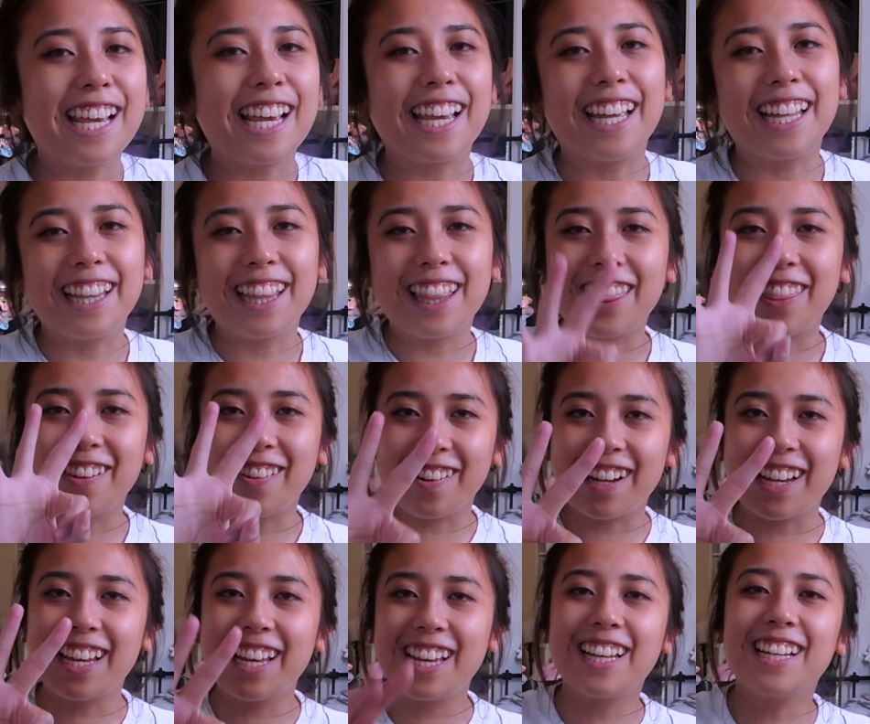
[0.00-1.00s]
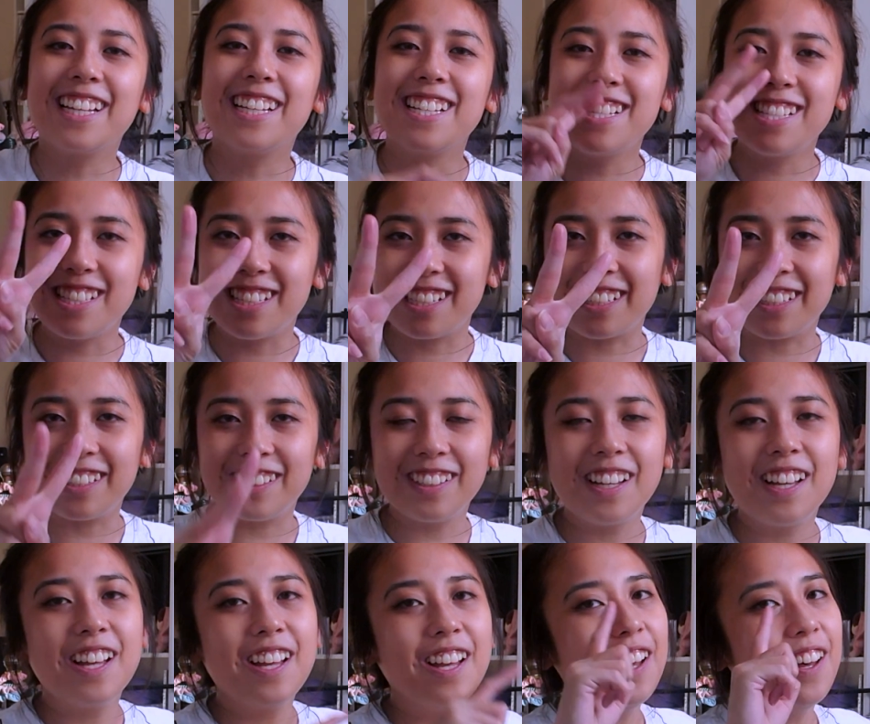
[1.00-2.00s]
in three, two,
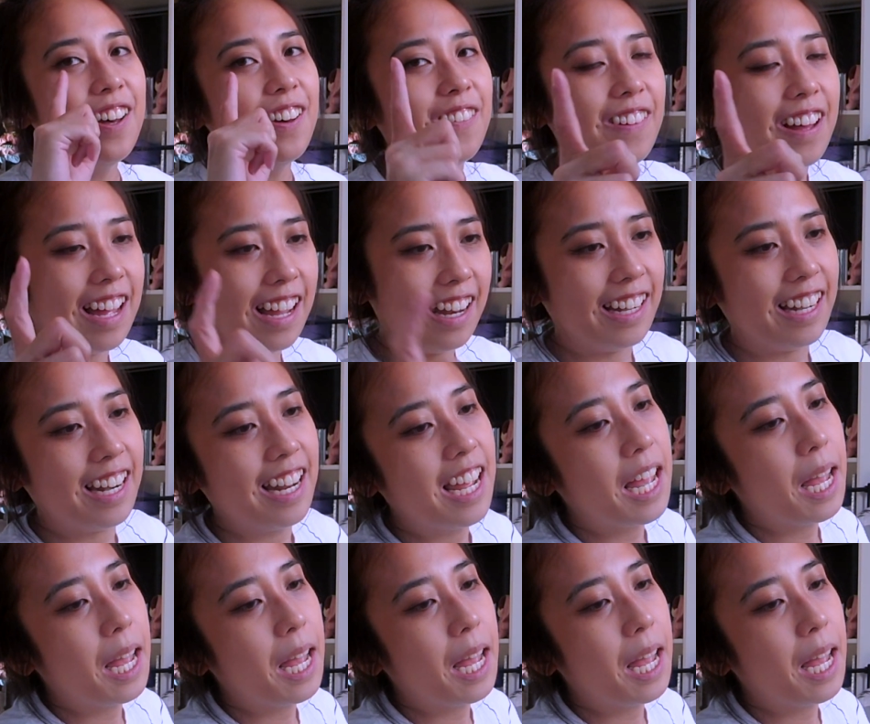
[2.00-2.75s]
one.